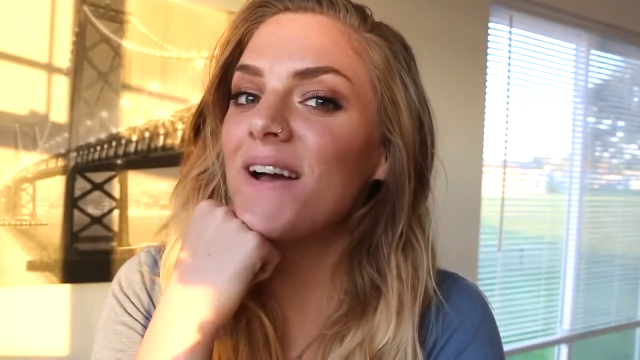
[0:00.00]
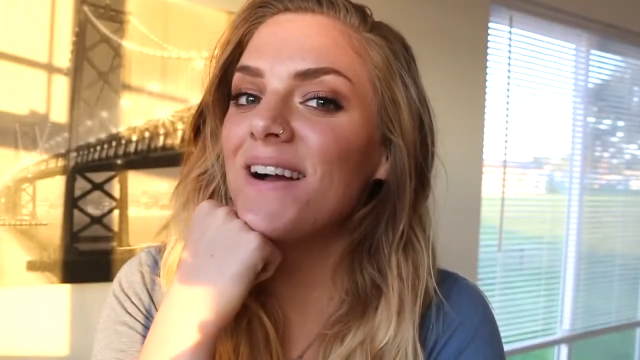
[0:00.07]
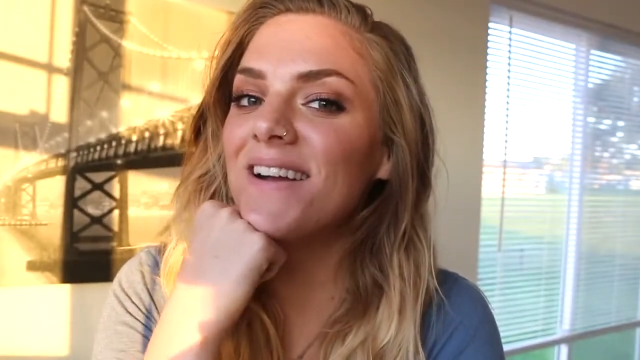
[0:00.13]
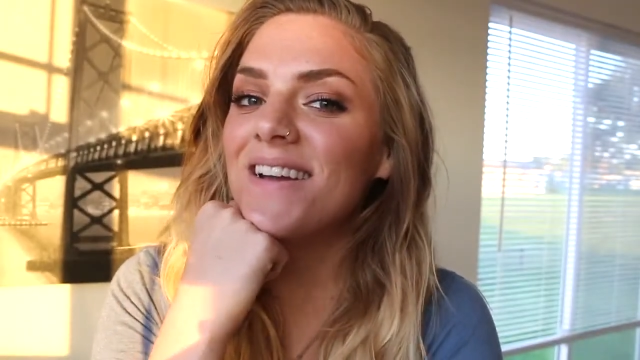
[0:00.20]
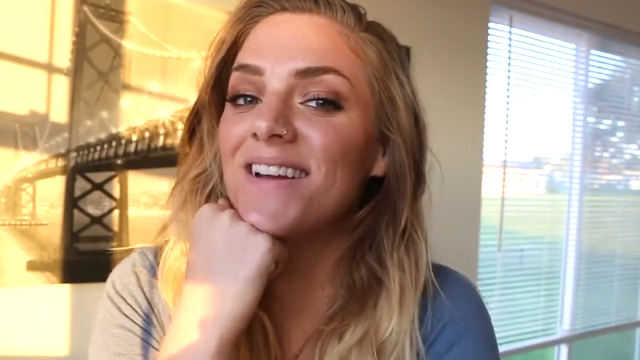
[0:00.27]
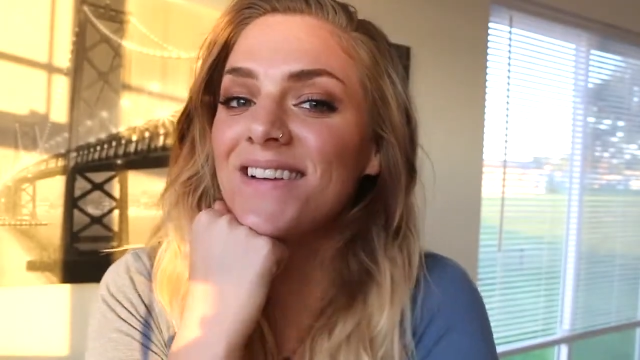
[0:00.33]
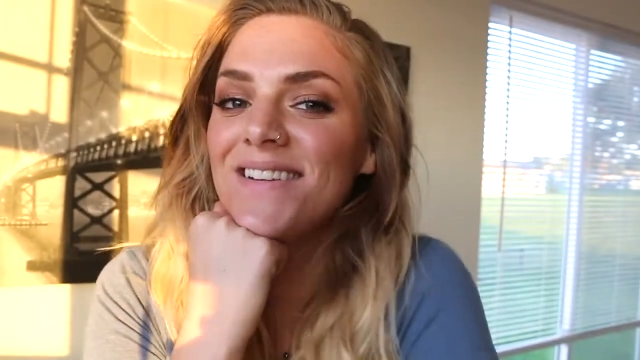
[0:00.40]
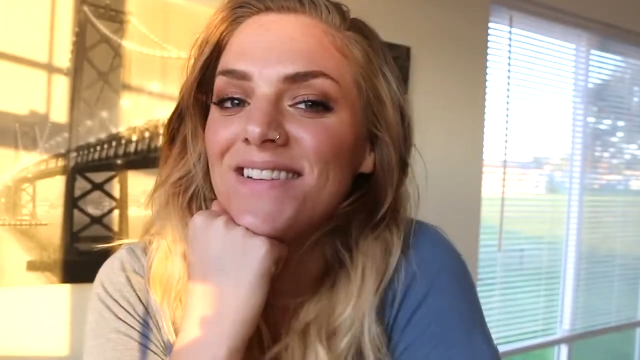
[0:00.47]

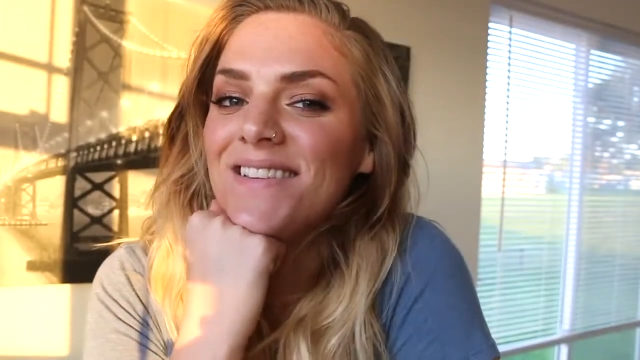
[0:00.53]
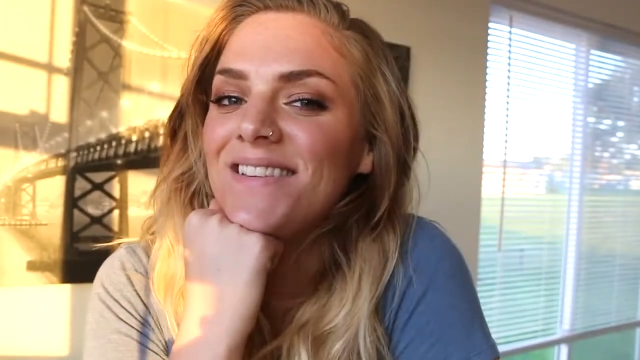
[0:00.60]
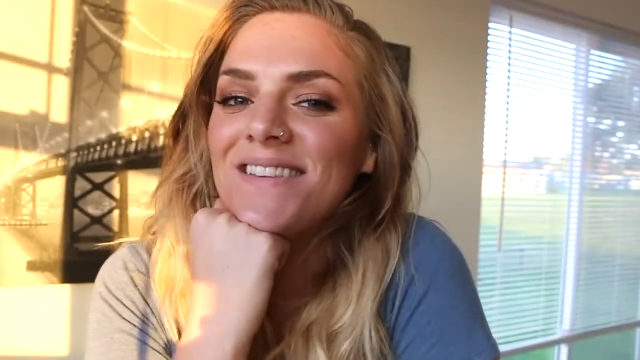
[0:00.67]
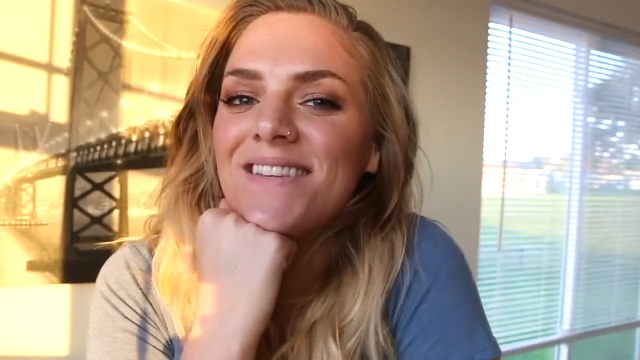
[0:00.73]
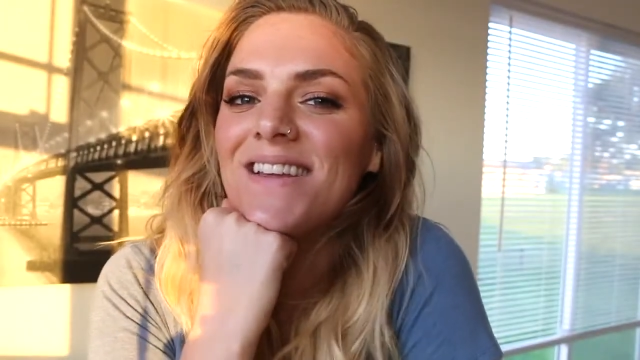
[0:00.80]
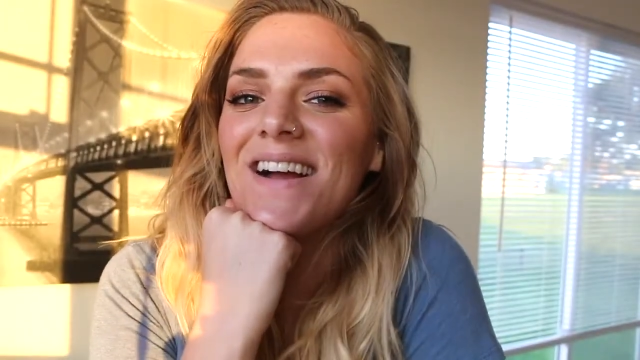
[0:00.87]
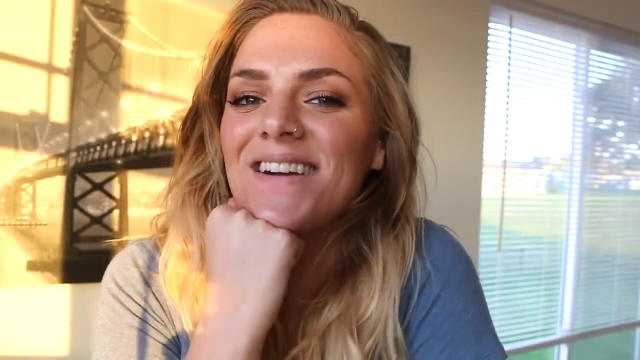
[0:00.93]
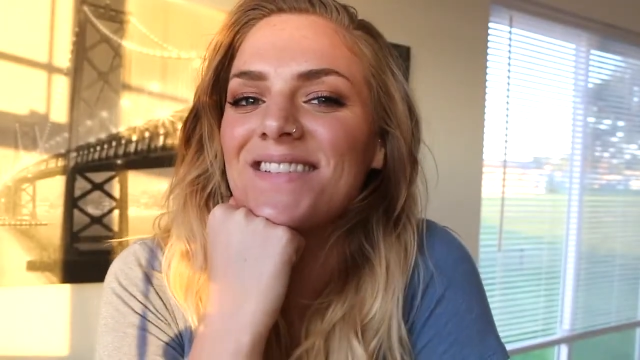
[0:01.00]

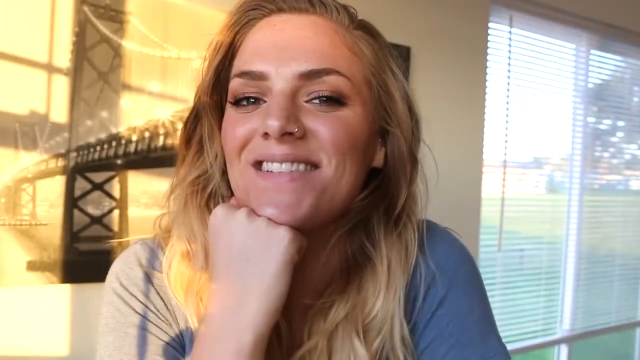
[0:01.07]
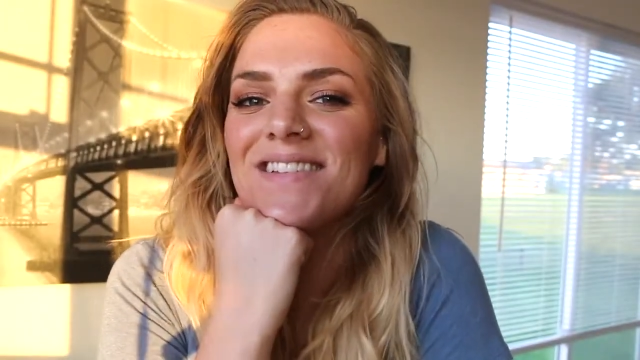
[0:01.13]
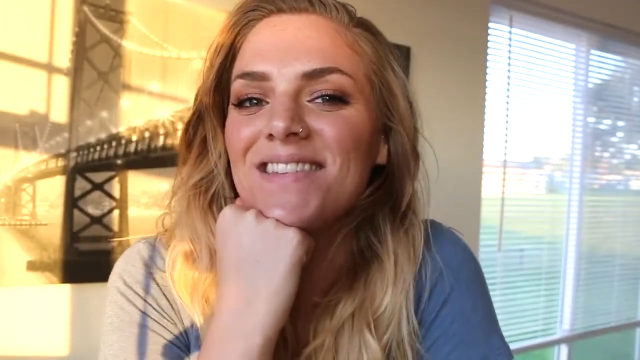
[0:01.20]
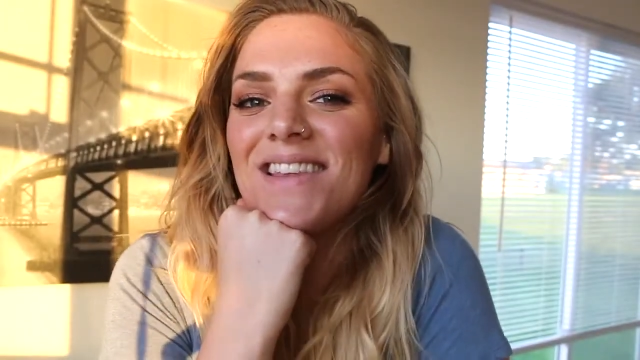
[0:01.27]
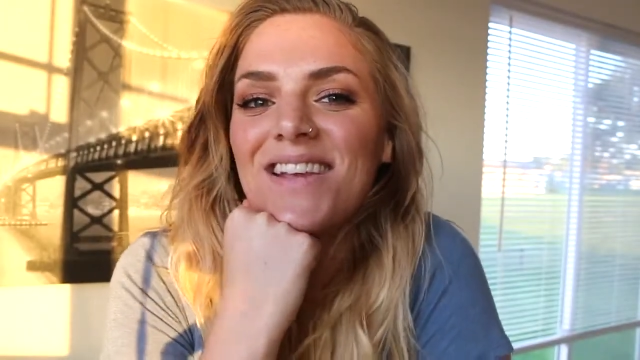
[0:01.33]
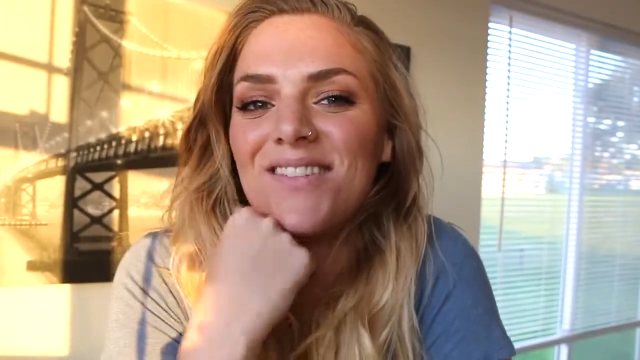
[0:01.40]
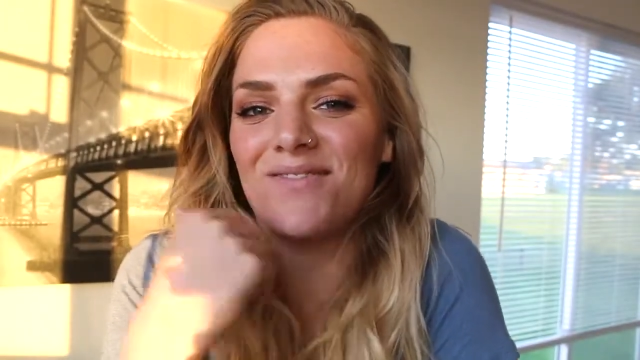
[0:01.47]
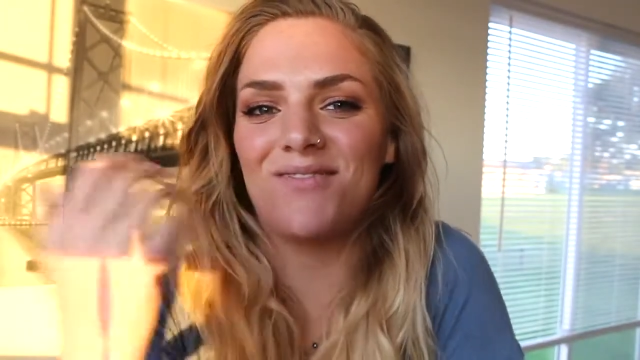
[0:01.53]
I just
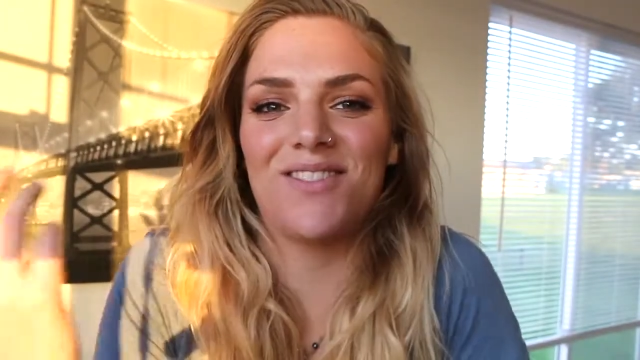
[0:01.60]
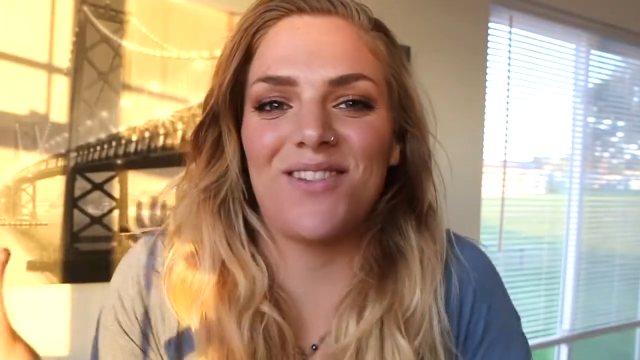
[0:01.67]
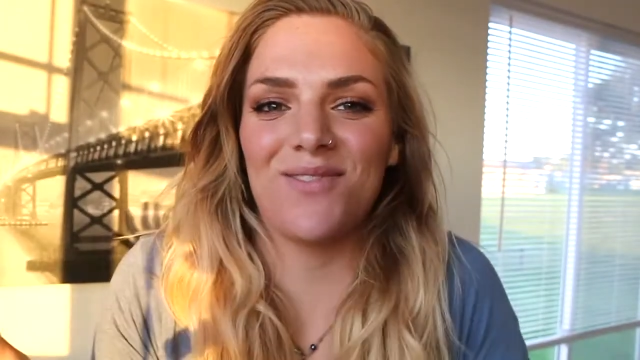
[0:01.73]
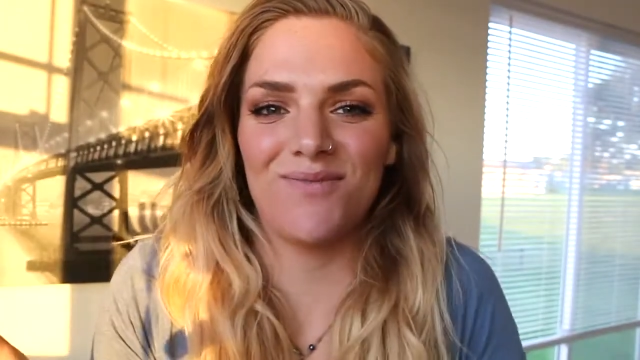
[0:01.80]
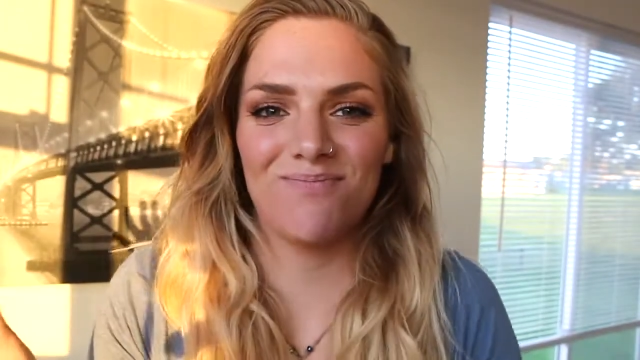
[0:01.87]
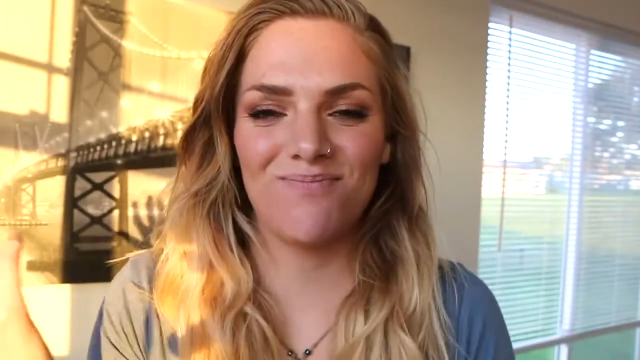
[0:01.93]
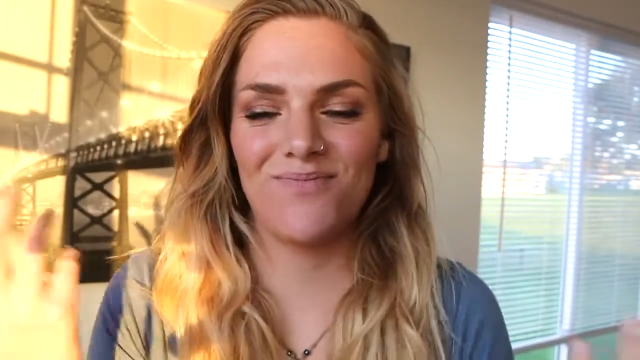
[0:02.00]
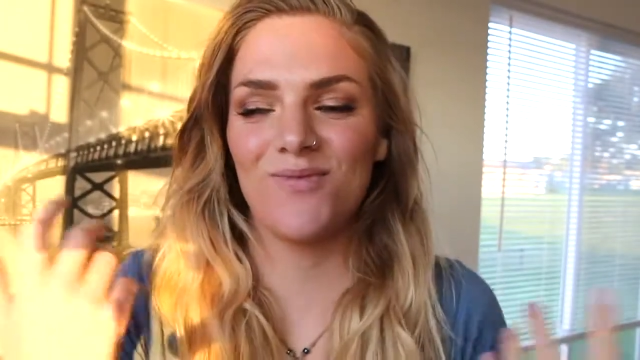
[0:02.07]
like to